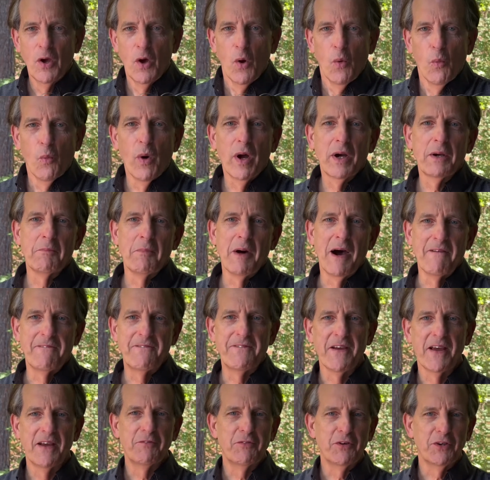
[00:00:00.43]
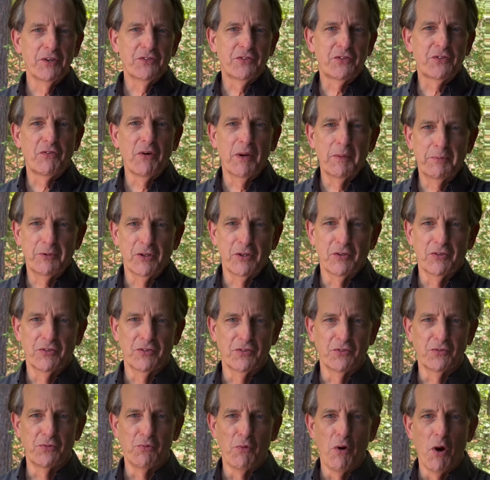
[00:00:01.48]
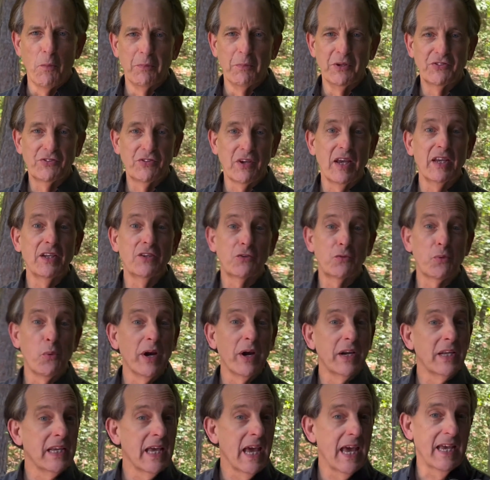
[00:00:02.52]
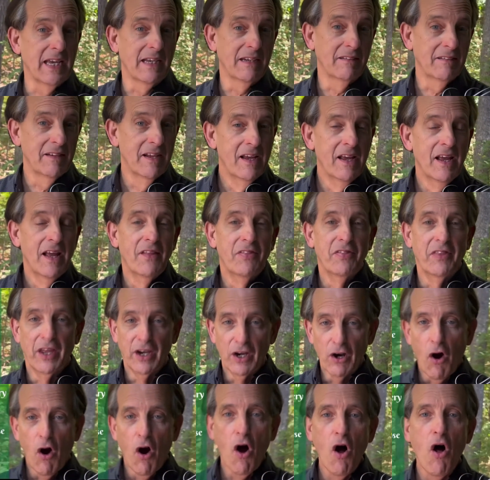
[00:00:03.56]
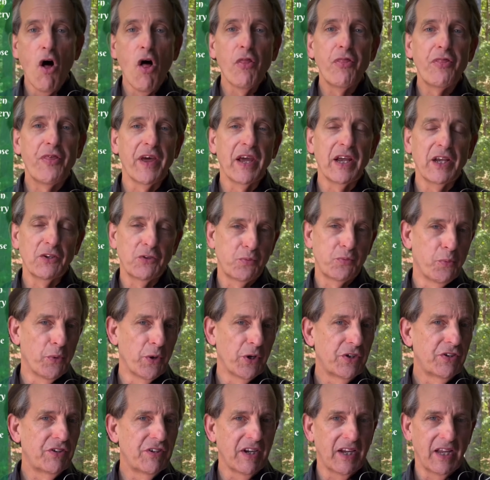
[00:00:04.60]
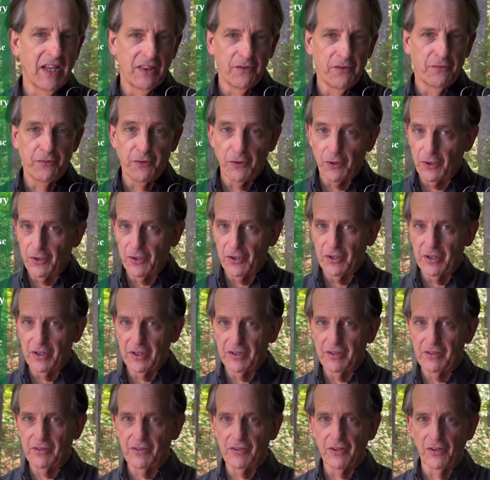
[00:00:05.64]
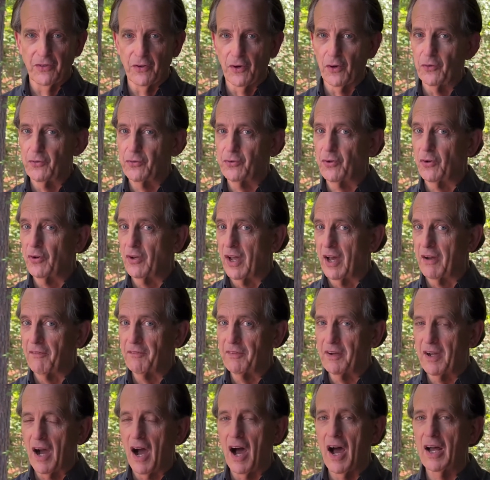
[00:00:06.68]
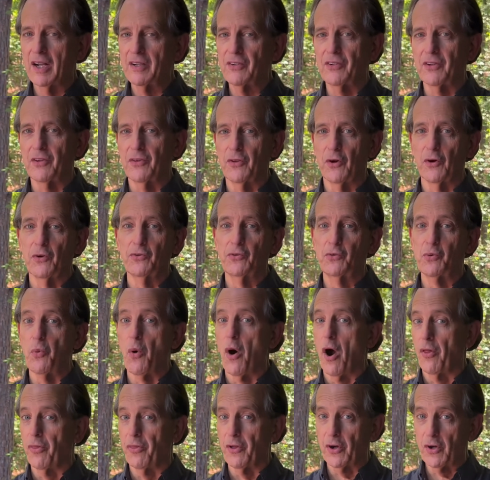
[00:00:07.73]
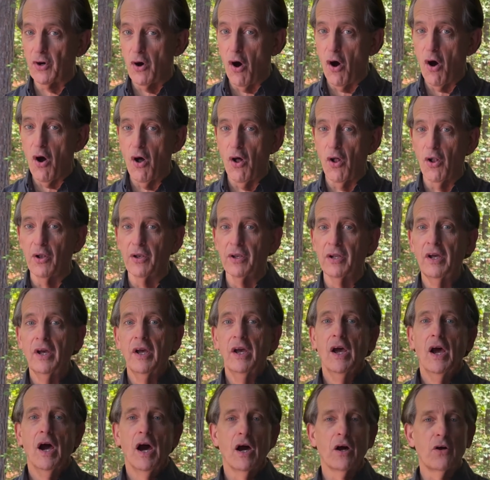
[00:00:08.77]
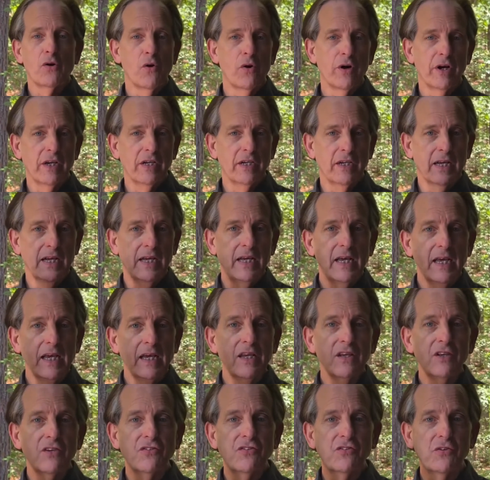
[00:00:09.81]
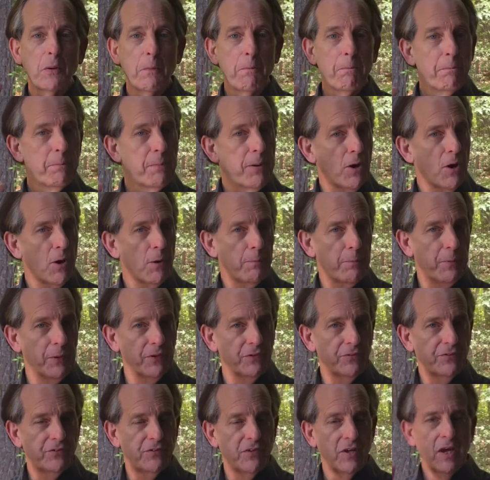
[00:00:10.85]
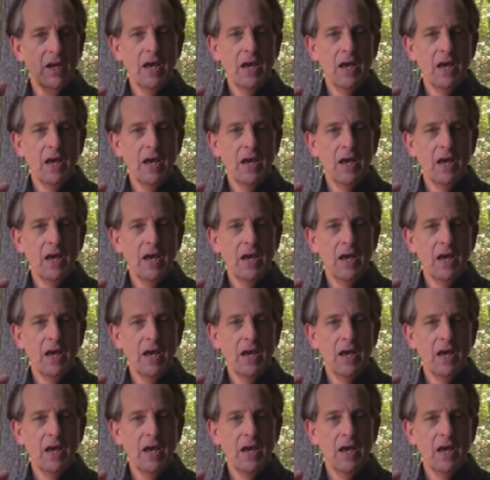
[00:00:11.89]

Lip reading: One of my favorite scriptures is Romans 8:28, that all things work together for good to those who love God, to those who are the called according to his purpose.